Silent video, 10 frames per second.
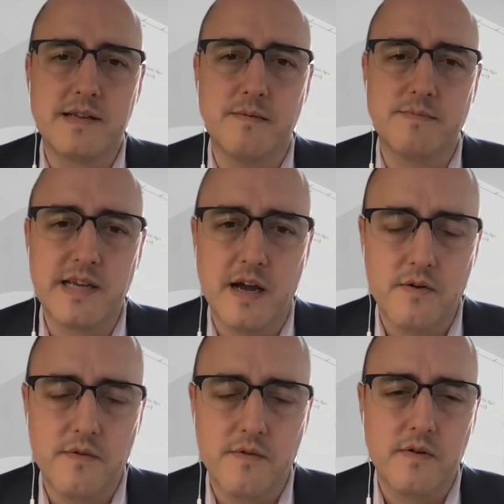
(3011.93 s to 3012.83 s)

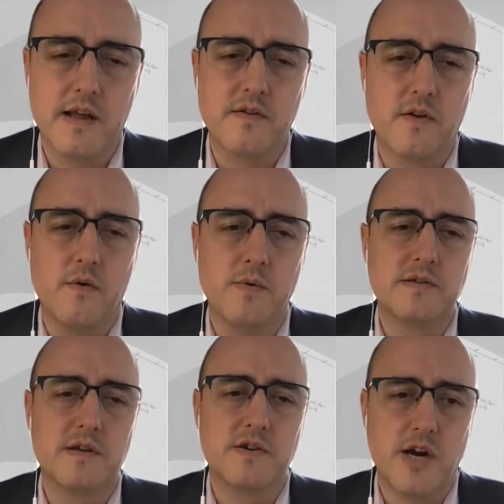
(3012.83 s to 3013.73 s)
themselves. That's
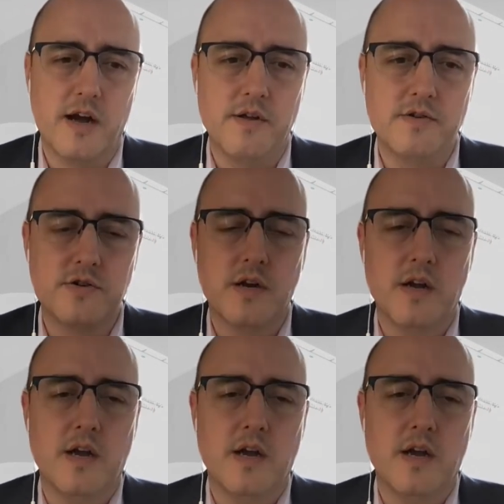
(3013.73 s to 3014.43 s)
always a challenge.